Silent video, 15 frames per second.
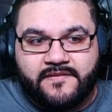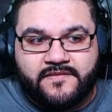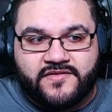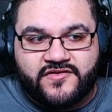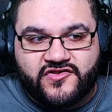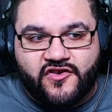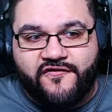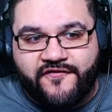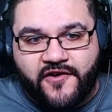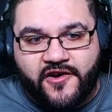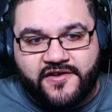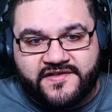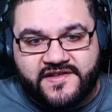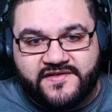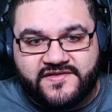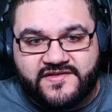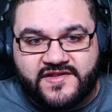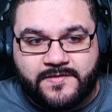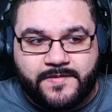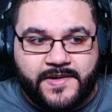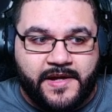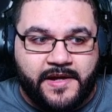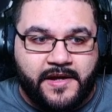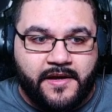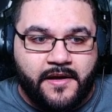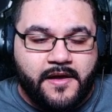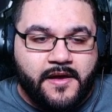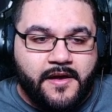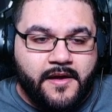so far seems to be